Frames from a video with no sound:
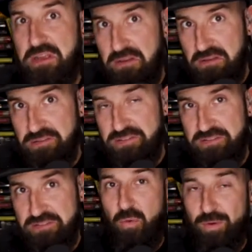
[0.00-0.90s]

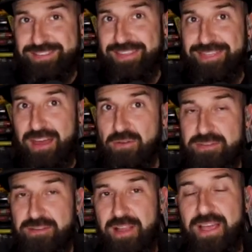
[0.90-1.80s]
else. What's
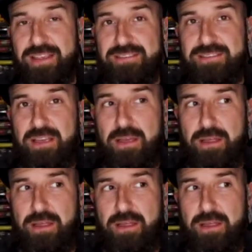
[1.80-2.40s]
1,000 likes?